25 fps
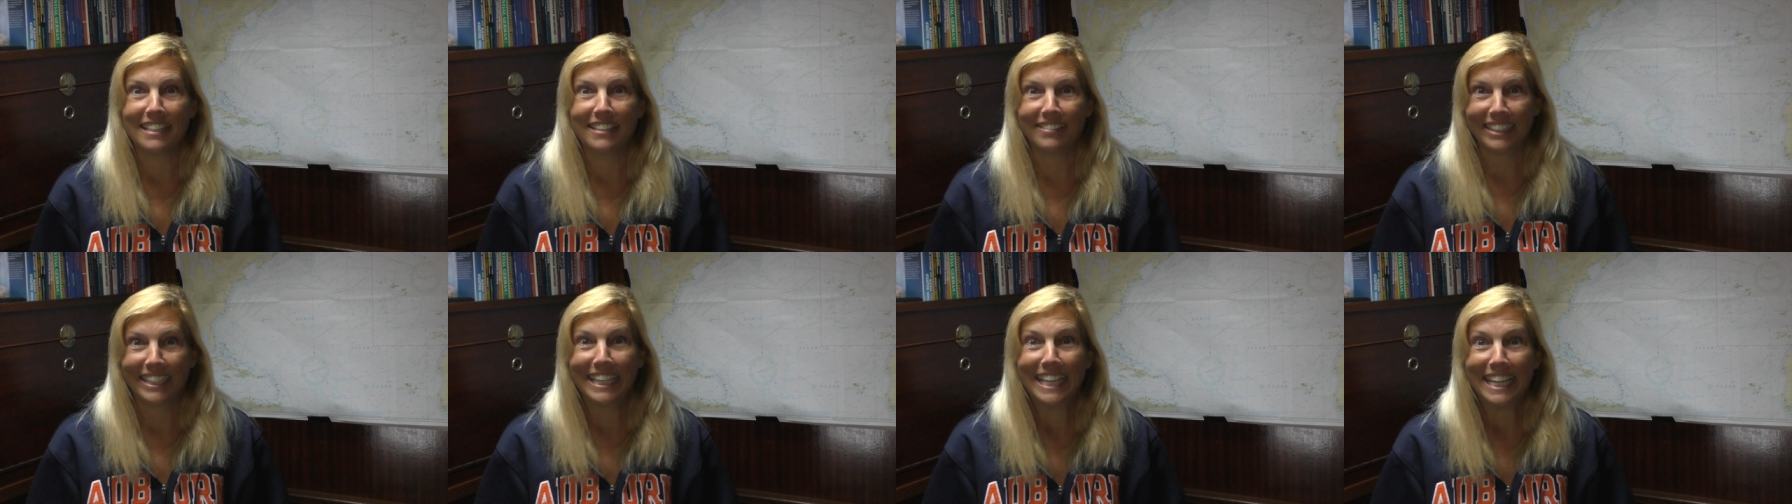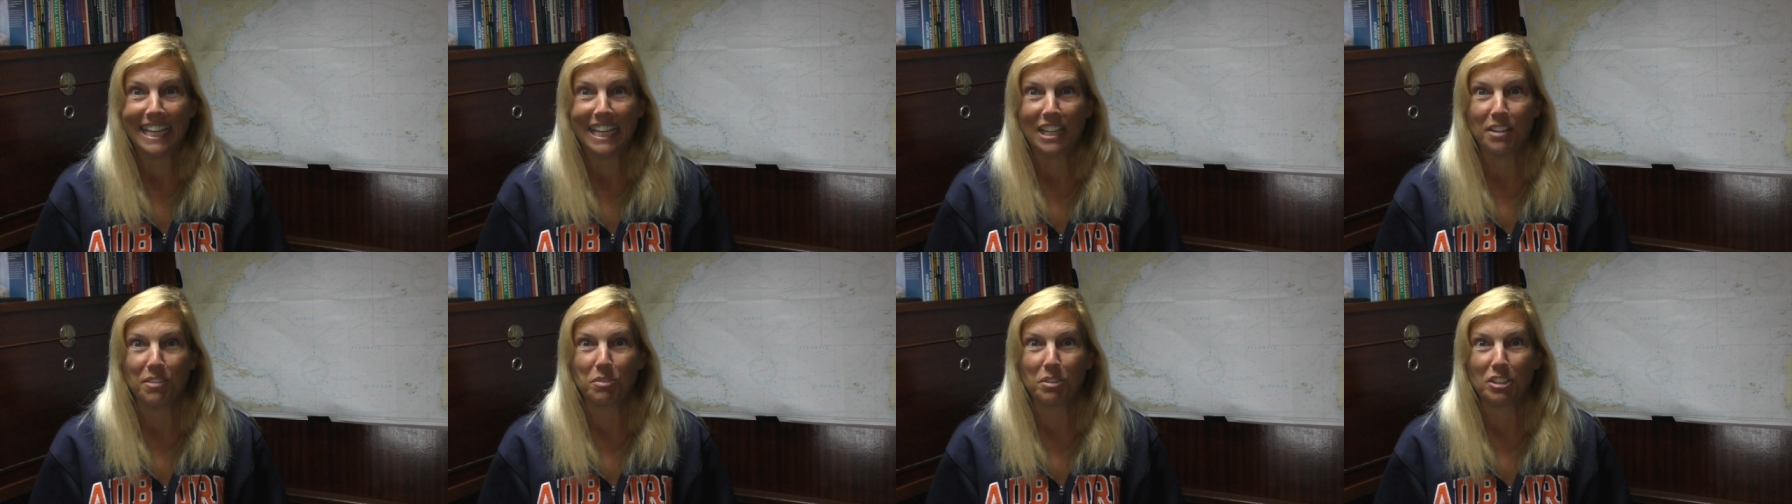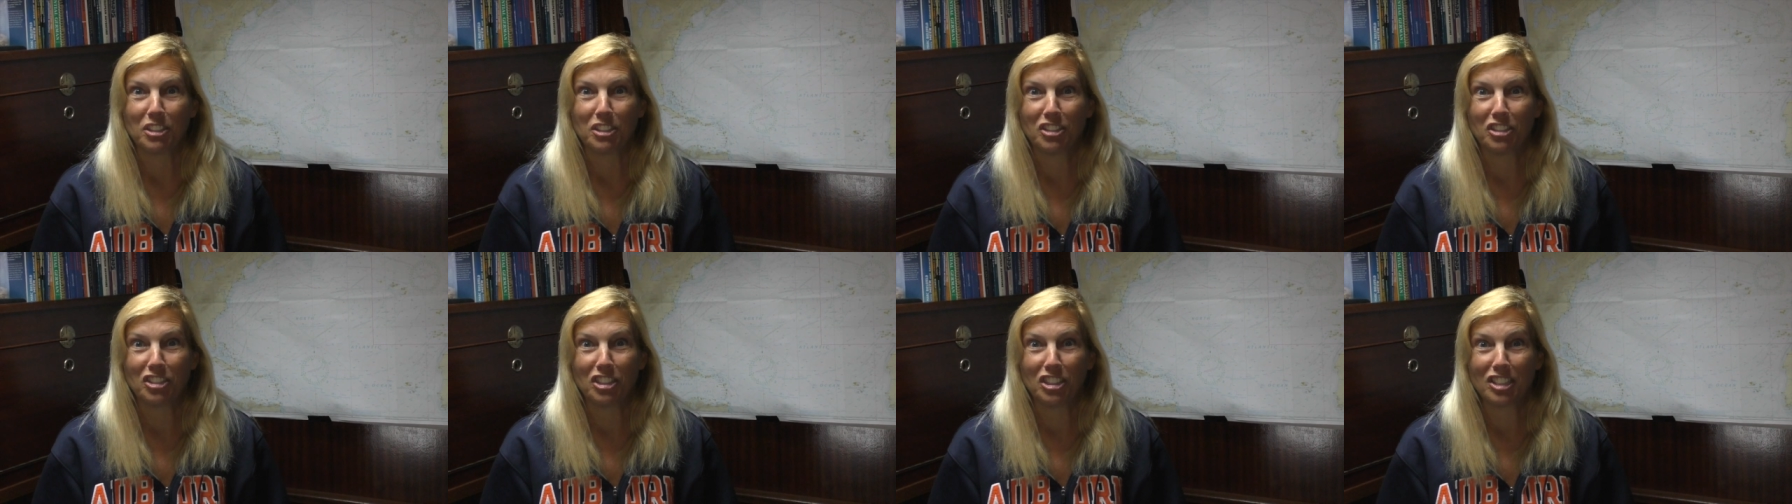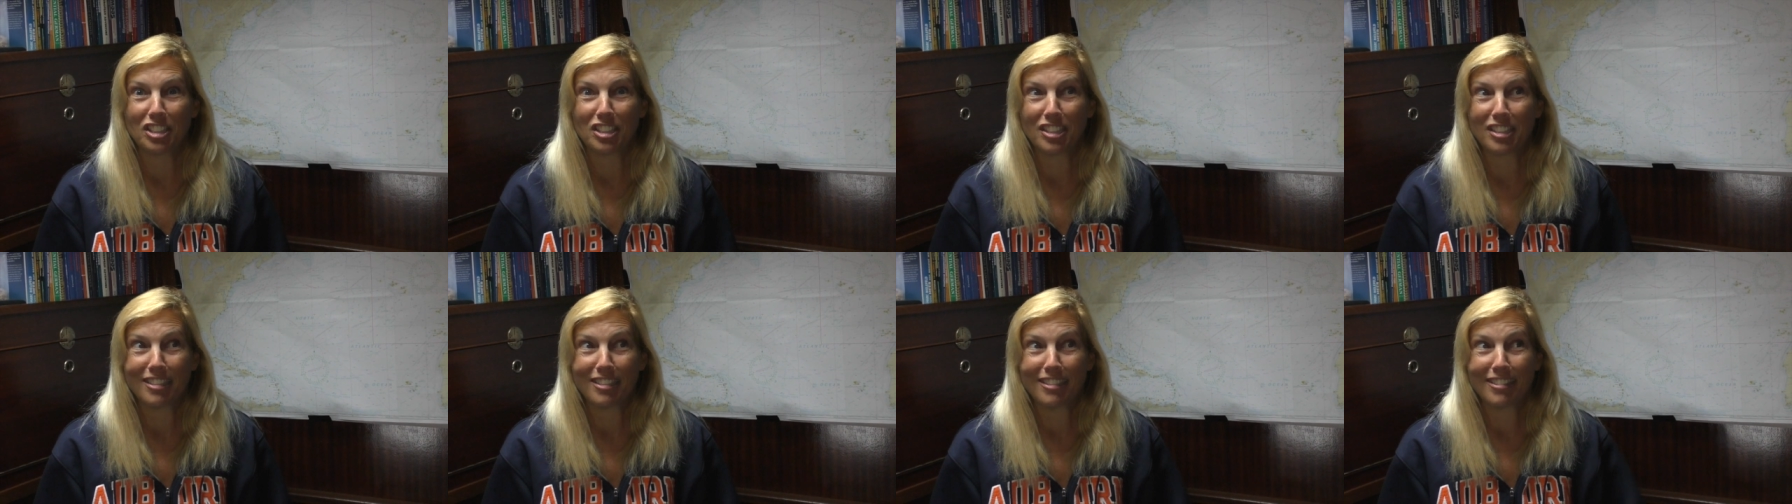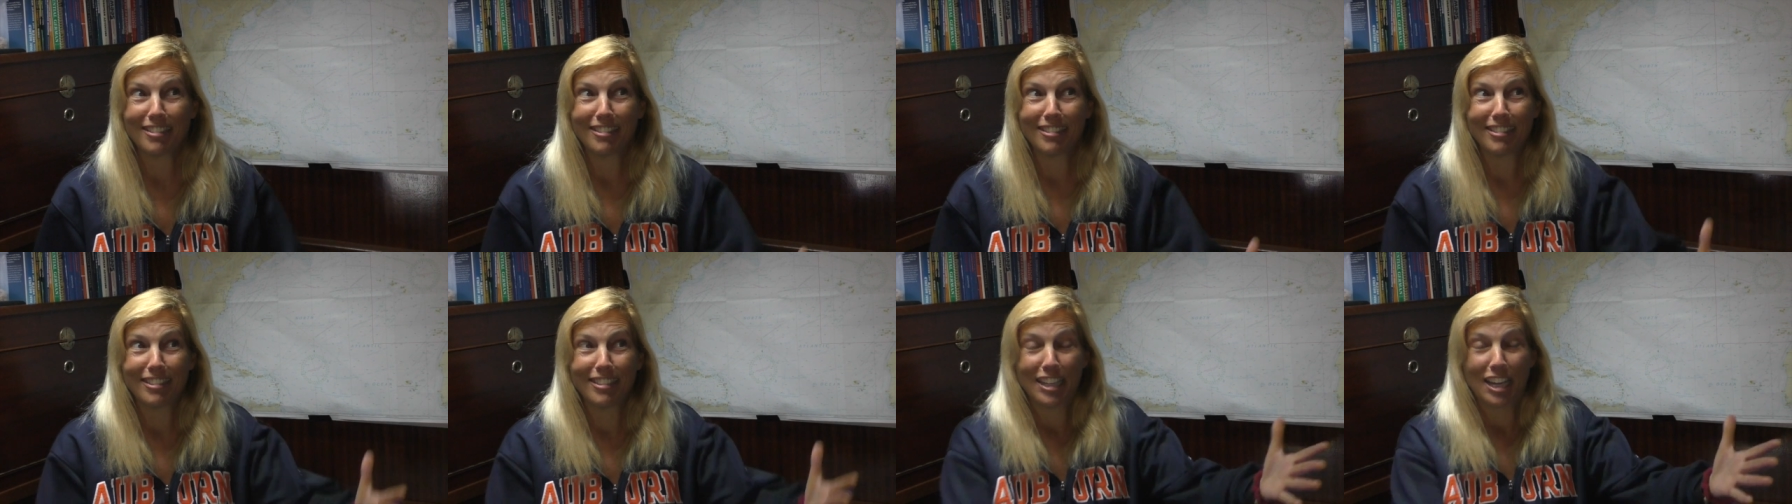Helene was just
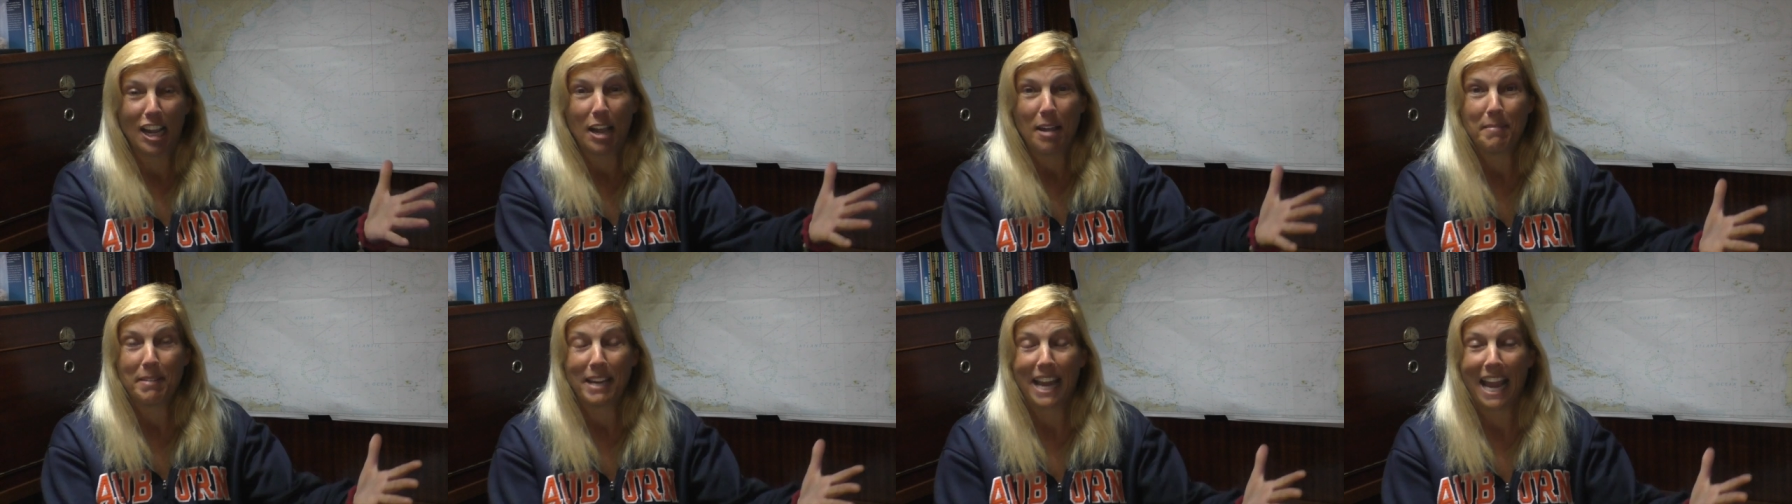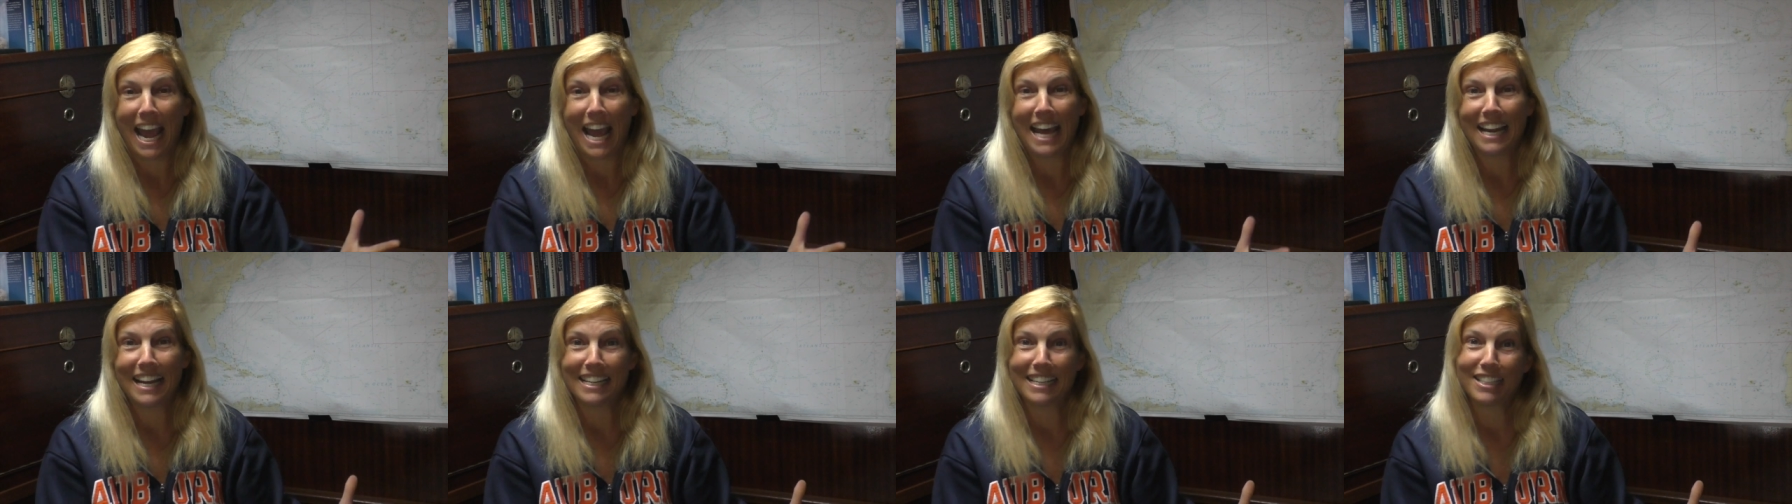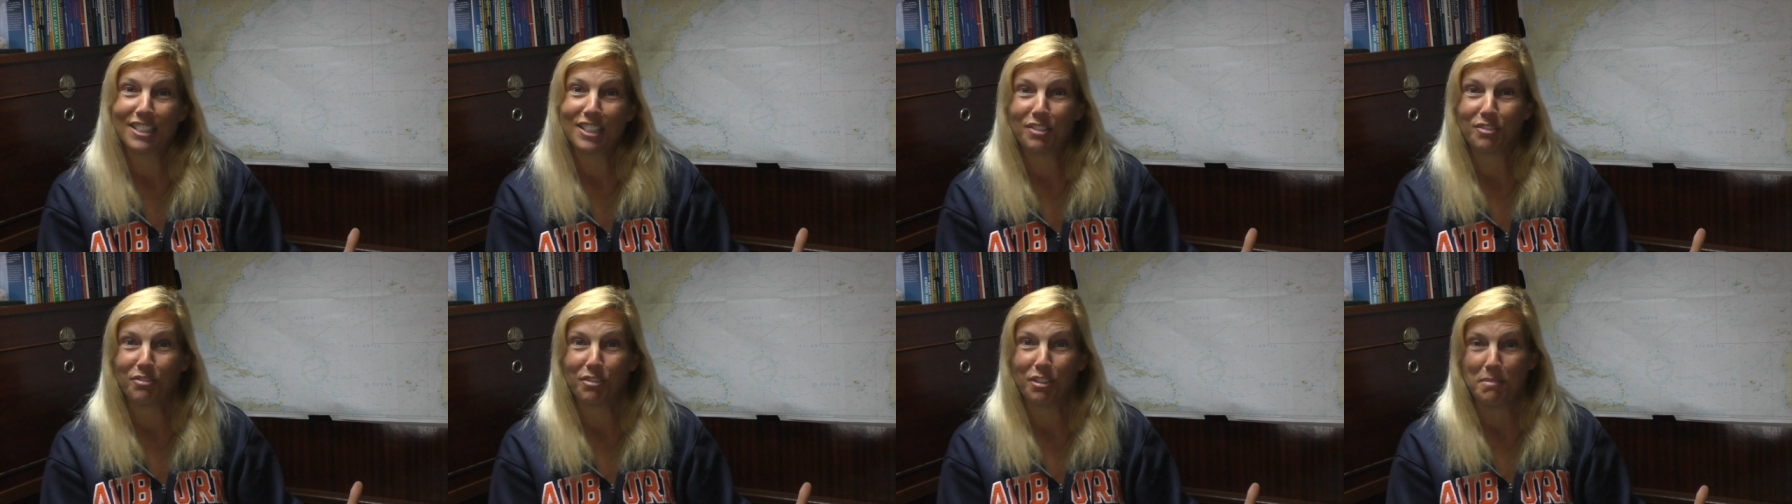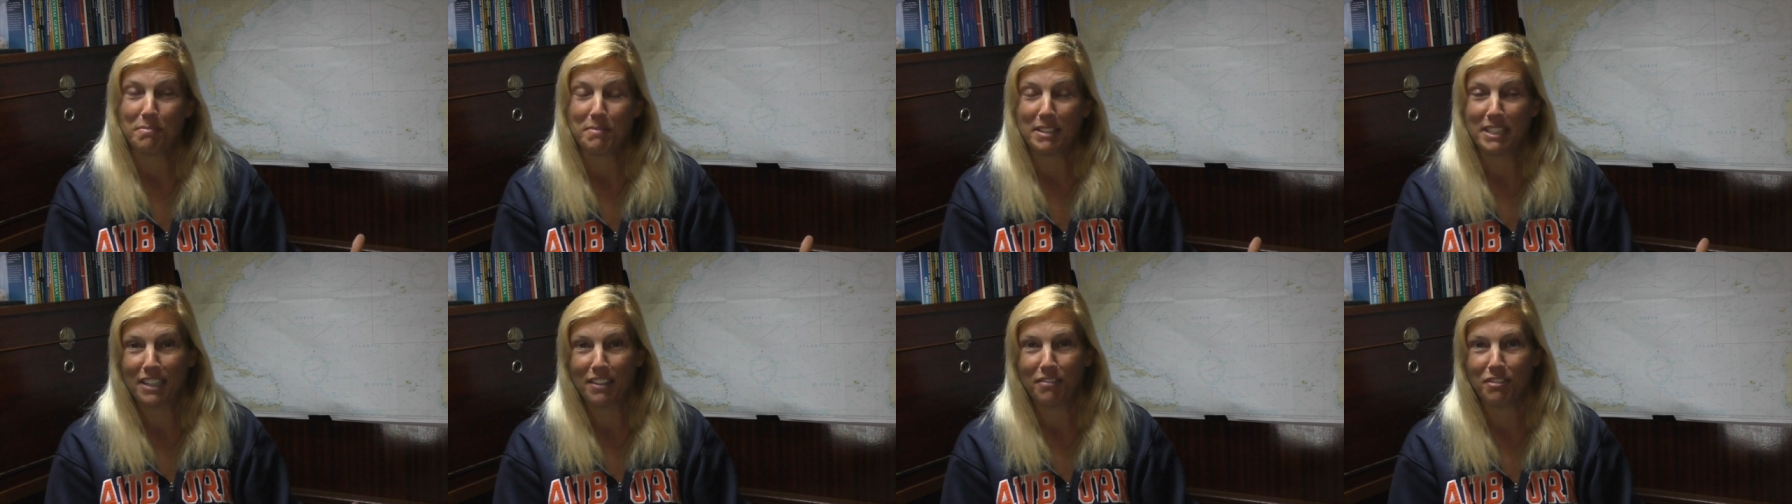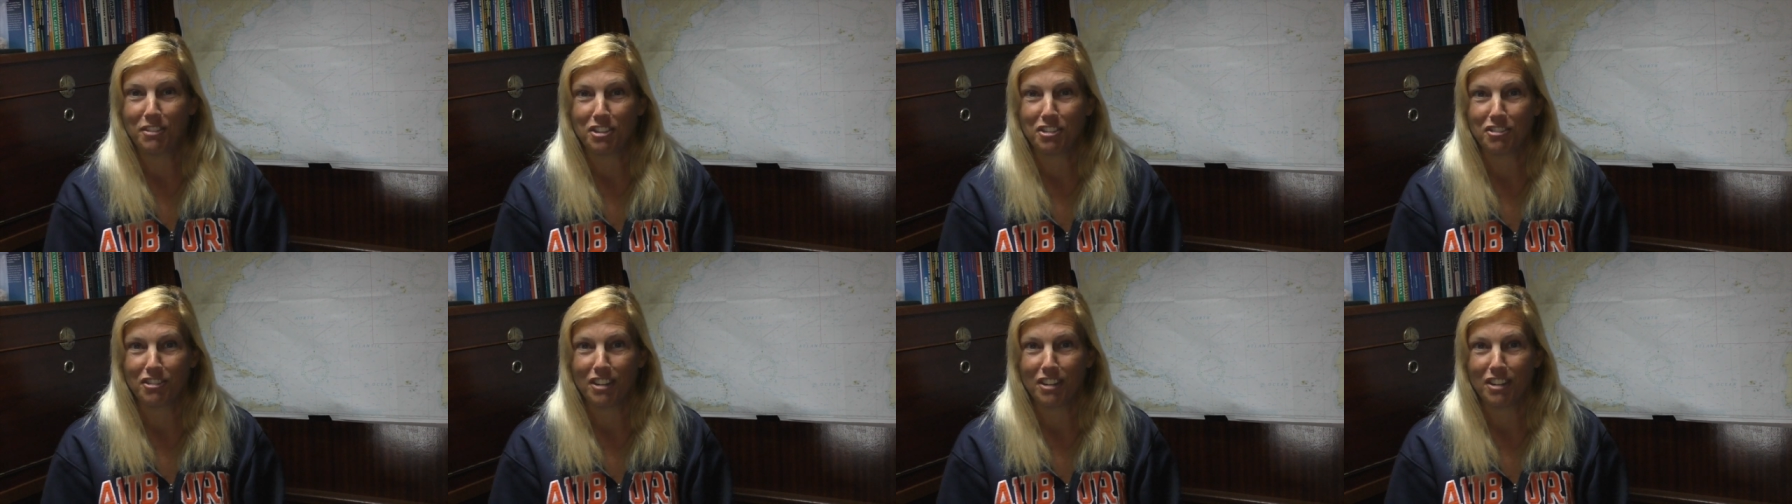coming at us from a different